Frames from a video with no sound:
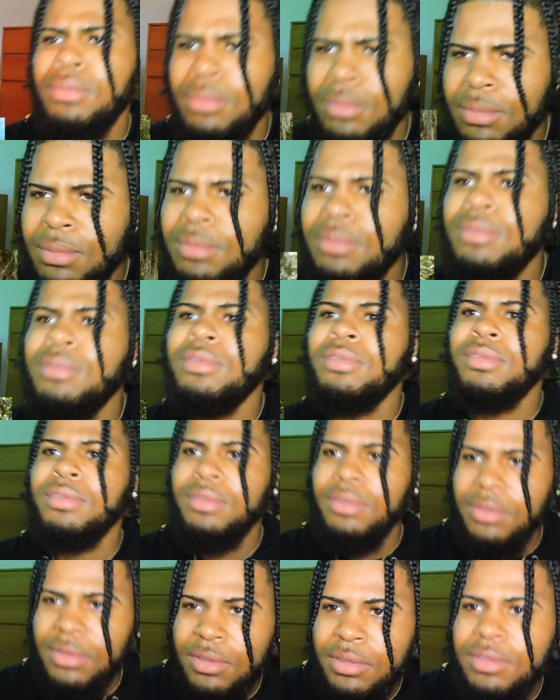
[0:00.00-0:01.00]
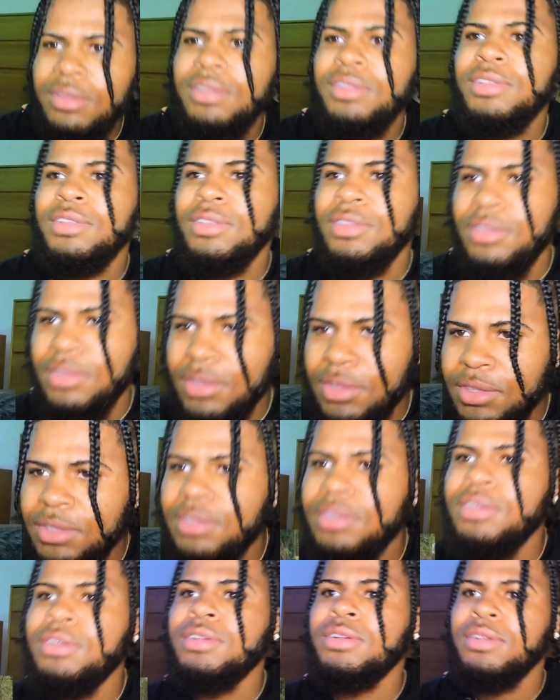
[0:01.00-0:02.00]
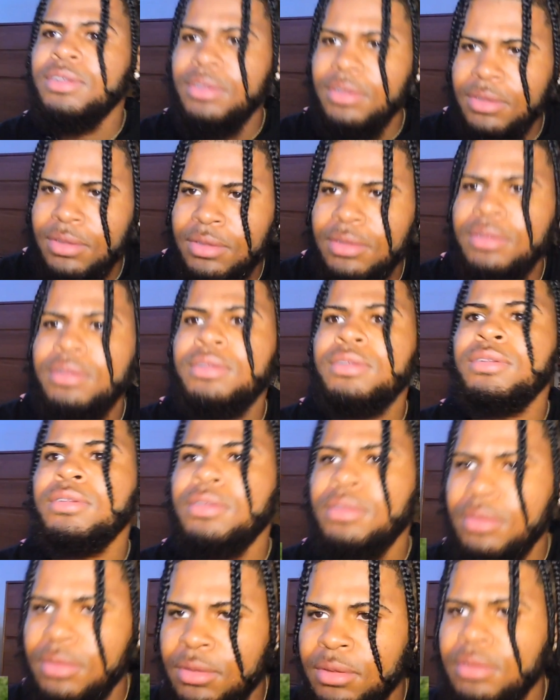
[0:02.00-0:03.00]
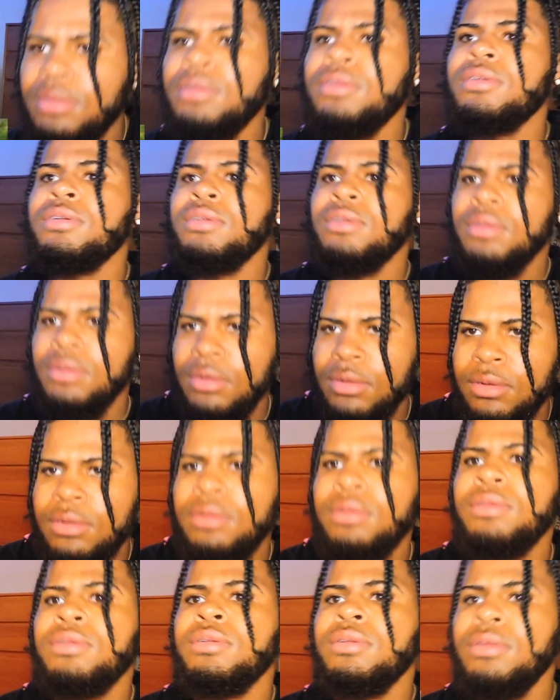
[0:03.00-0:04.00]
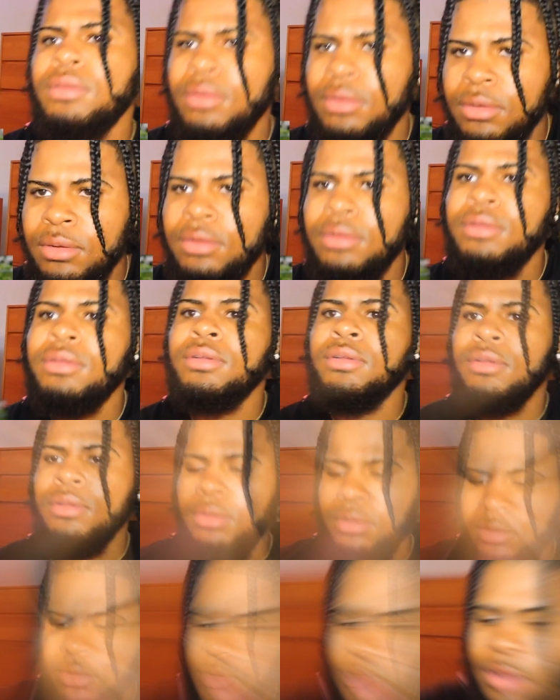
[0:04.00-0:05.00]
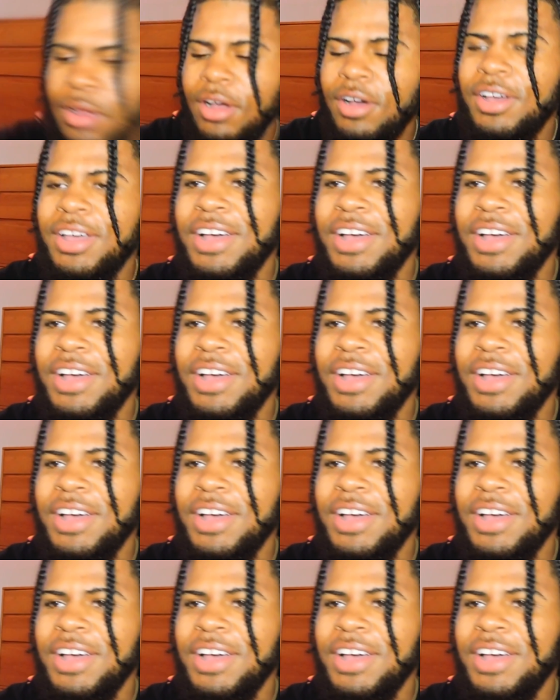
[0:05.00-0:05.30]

Uh, she the definition of a bad bitch stole I'm the definition of a bandit.